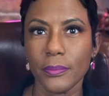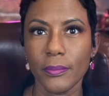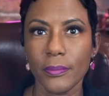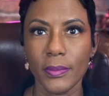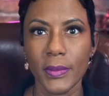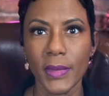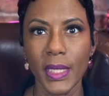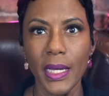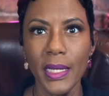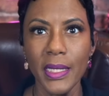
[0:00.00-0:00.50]

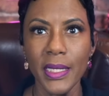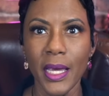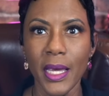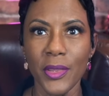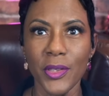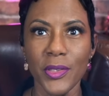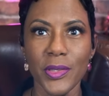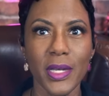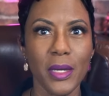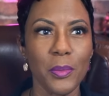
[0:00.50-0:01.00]
And the other
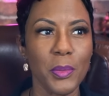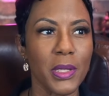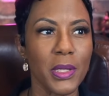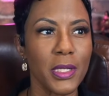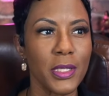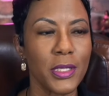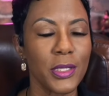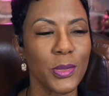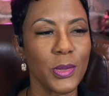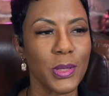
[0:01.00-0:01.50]
thing I'm going to
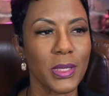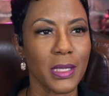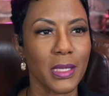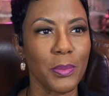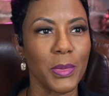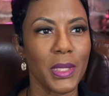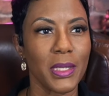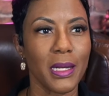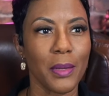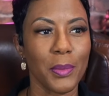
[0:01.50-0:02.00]
do is
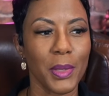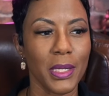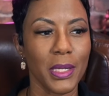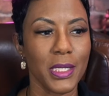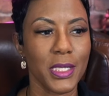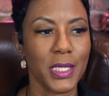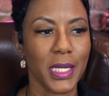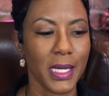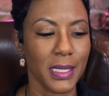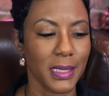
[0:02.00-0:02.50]
something, I'm going
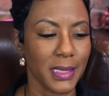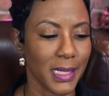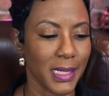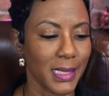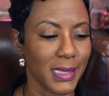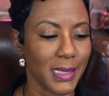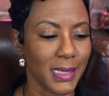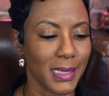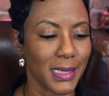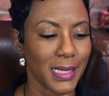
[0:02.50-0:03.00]
to test
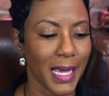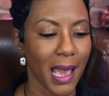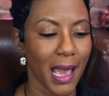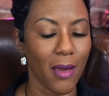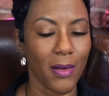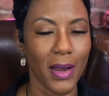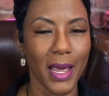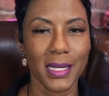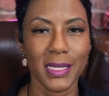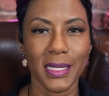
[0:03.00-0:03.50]
this out.
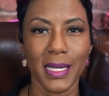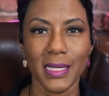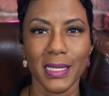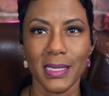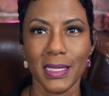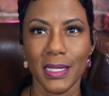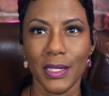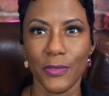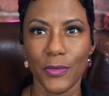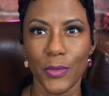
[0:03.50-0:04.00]
I tested
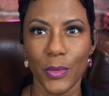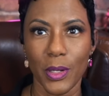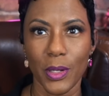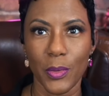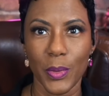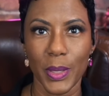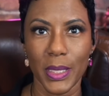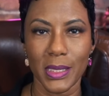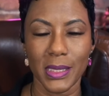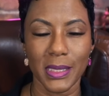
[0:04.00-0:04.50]
it for a
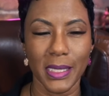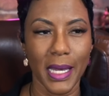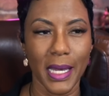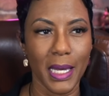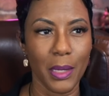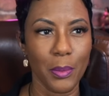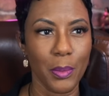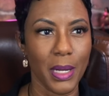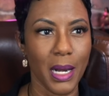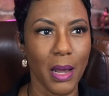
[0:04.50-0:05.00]
quick second,
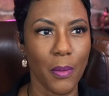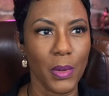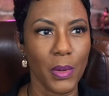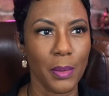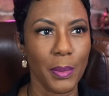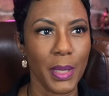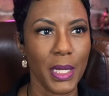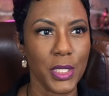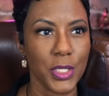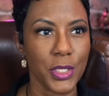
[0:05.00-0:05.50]
but I want to
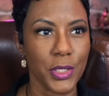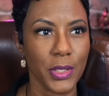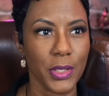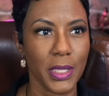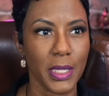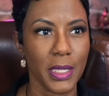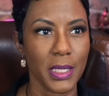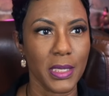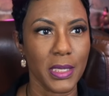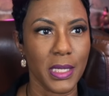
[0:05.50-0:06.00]
make sure that
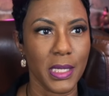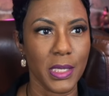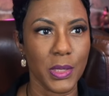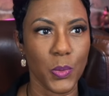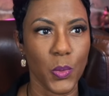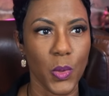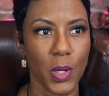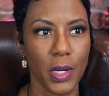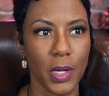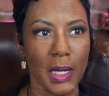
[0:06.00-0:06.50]
it does
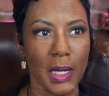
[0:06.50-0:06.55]
work.